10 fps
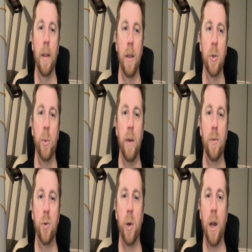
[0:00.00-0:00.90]
So we have
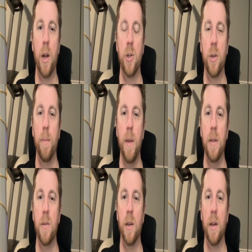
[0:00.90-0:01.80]
trash,
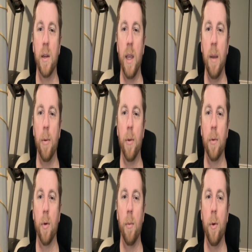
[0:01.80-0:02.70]
pizza, cable,
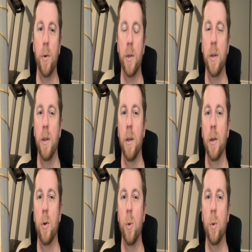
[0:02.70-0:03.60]
remote,
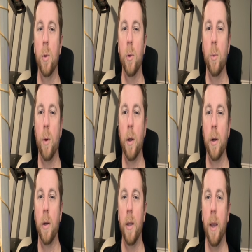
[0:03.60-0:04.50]
cool,
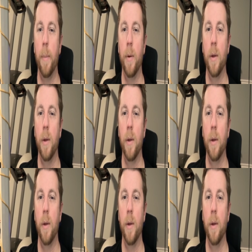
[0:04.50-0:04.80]
water, hip,